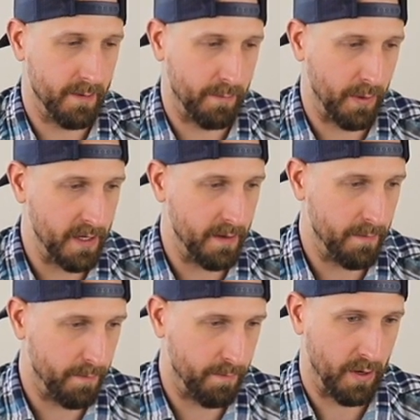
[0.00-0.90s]

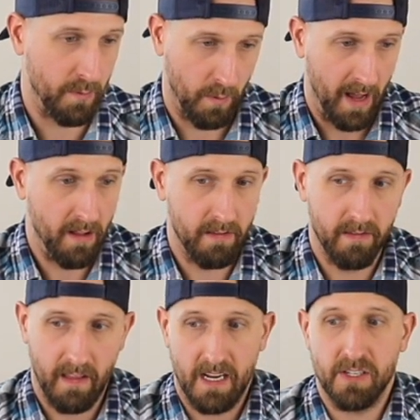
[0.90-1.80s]
pretty well
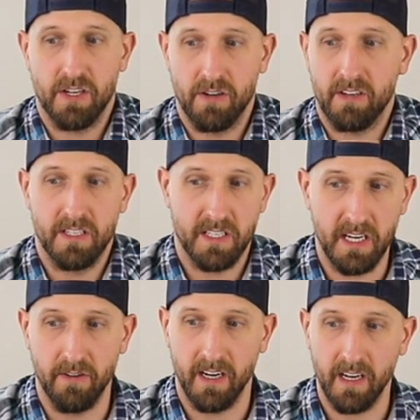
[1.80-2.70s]
last year,
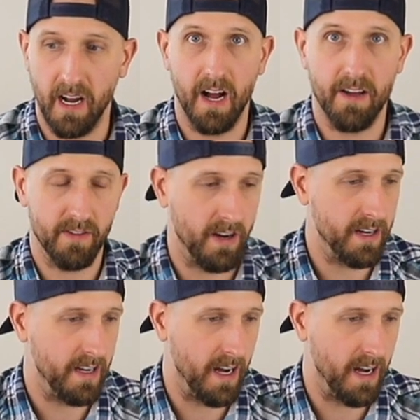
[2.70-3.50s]
considering, I thought.